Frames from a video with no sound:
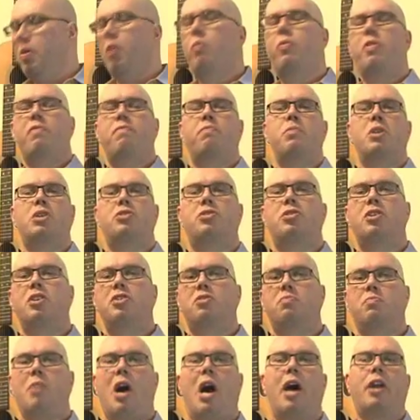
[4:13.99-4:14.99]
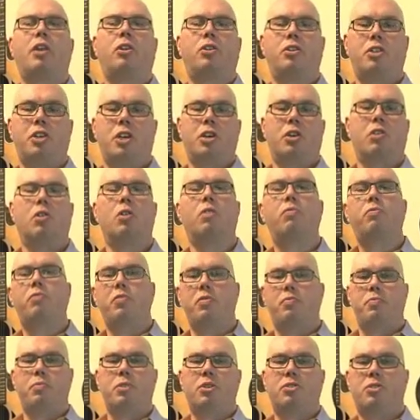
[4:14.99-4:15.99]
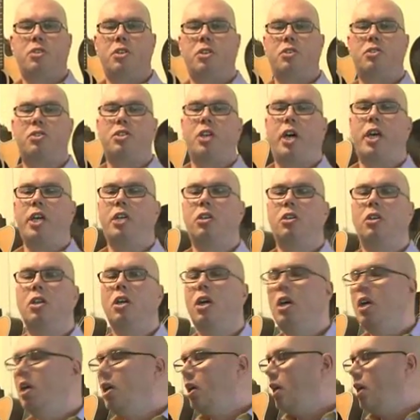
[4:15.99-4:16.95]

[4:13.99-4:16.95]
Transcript: but we've missed this model year, if we've missed this cycle.